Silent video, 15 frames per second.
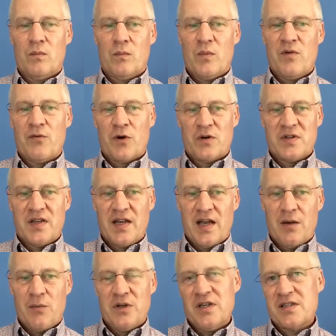We've heard
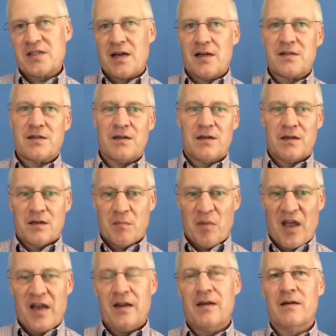today we discuss it and
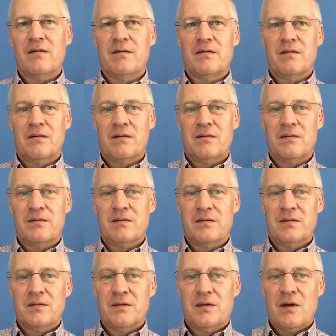debate it.
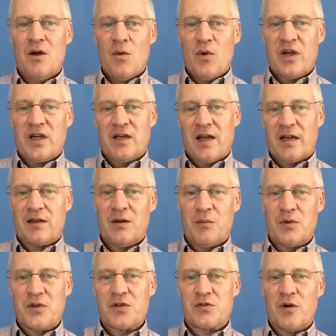We connect it
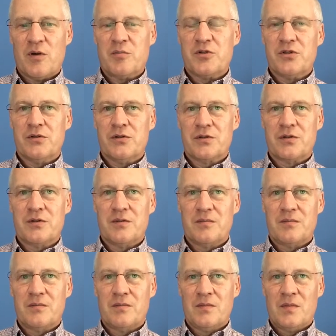with the scriptures.
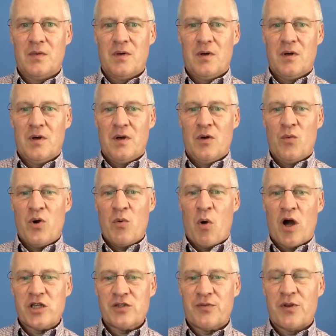We
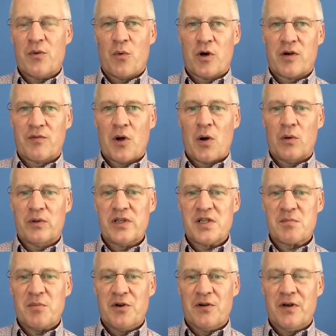watch for the work of the Holy
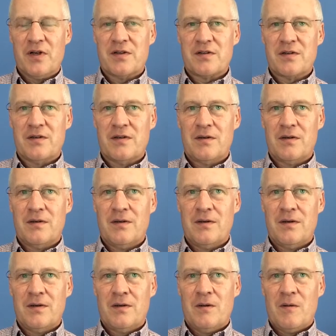Spirit.
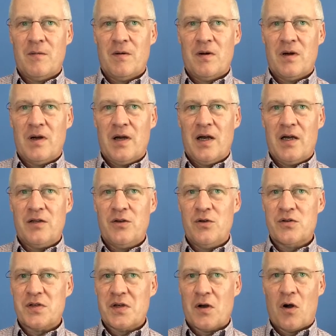And
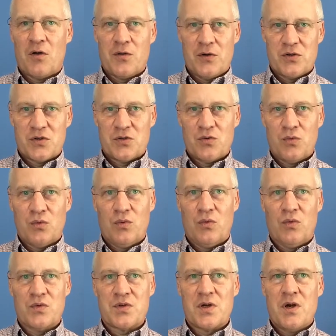using all those
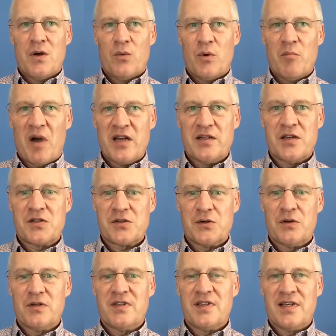tools, we might
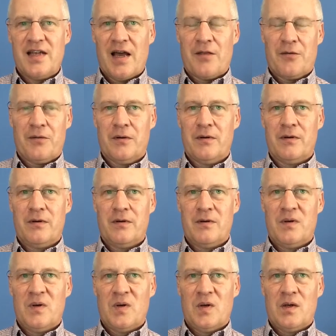discern together
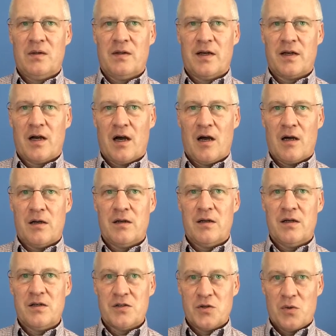that God
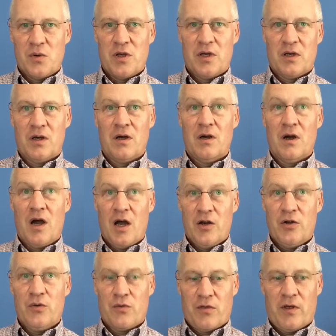is doing a
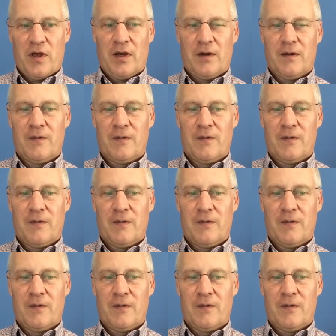new thing.